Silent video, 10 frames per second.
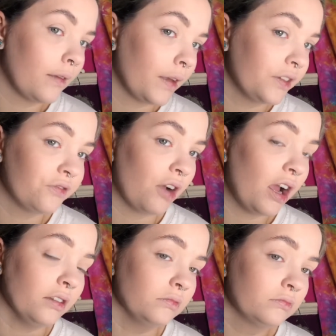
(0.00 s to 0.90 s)
that is
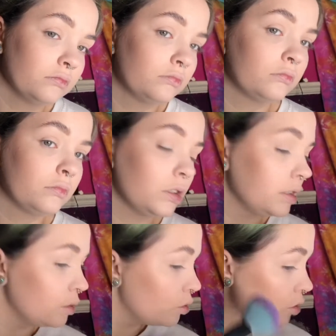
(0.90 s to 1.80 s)
fine because it
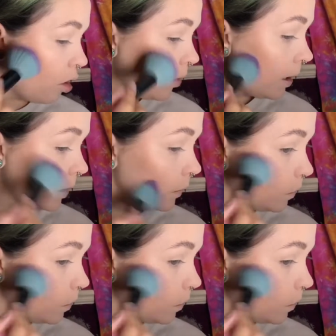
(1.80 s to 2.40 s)
looks alright.